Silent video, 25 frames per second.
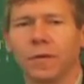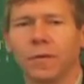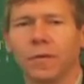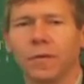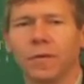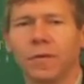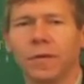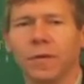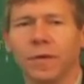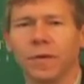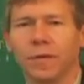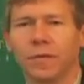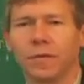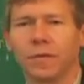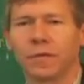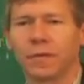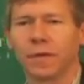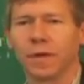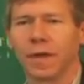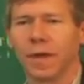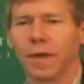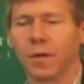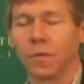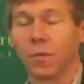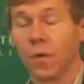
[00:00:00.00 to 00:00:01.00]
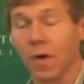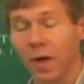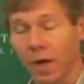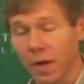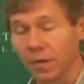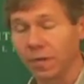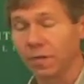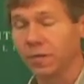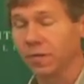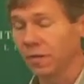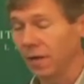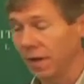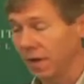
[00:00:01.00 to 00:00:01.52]
who is a,
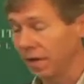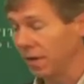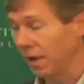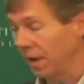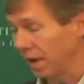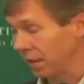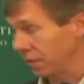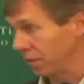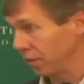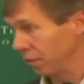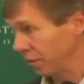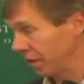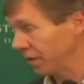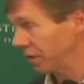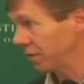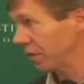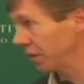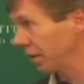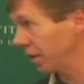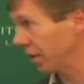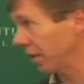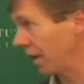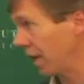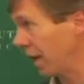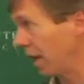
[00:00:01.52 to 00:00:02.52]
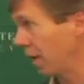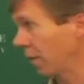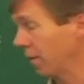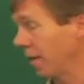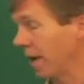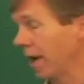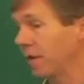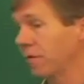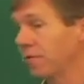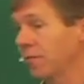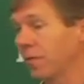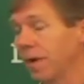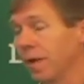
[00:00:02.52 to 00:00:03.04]
was and has recently now
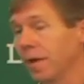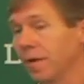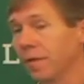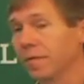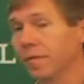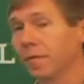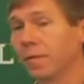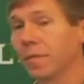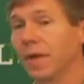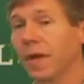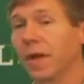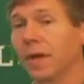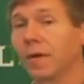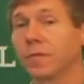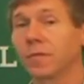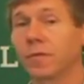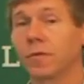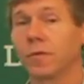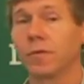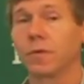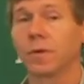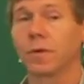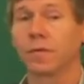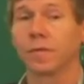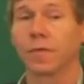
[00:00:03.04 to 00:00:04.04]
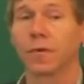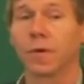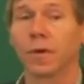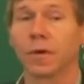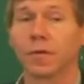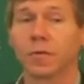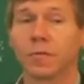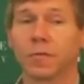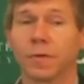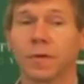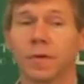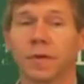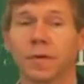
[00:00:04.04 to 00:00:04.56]
graduated from the Yale School of
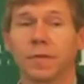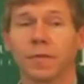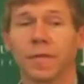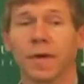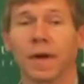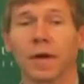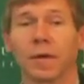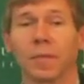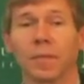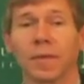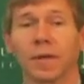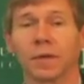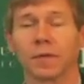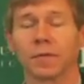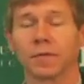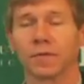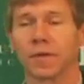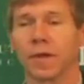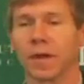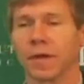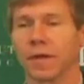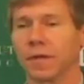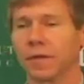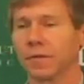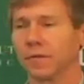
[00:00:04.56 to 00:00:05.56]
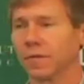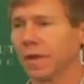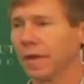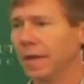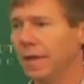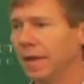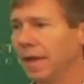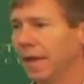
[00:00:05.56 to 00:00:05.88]
Forestry and Environmental Studies.